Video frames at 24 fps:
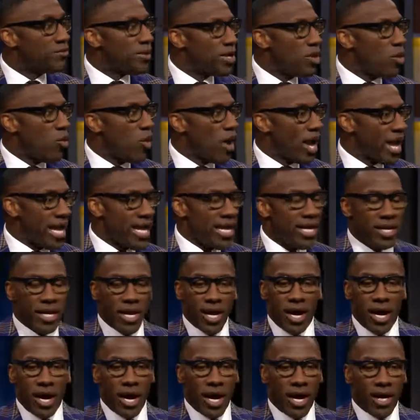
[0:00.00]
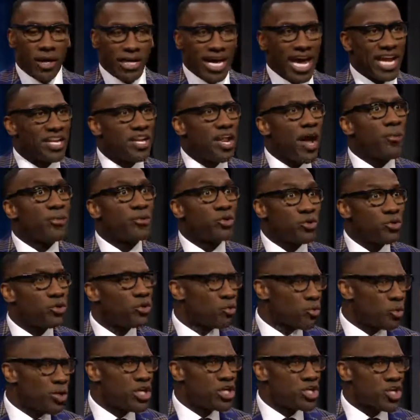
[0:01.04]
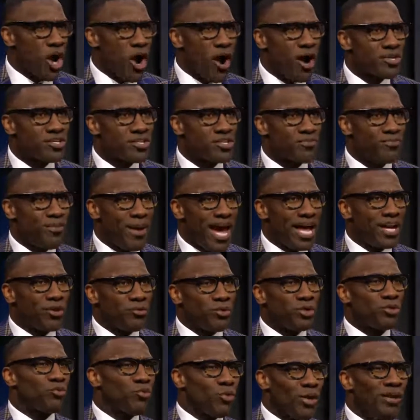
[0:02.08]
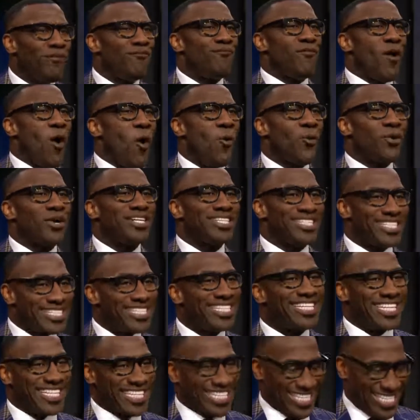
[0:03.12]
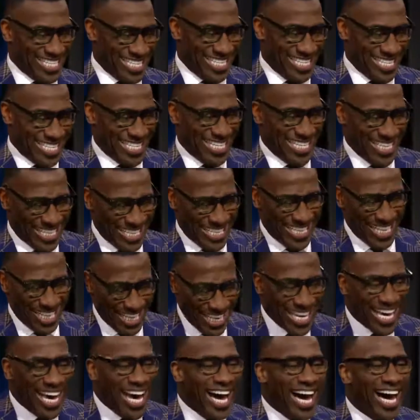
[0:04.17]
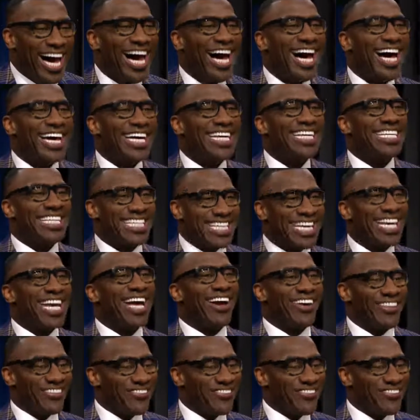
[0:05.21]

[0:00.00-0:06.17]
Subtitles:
away, got an opportunity to recharge his batteries, refocus. You're all about that. The McCarthy file.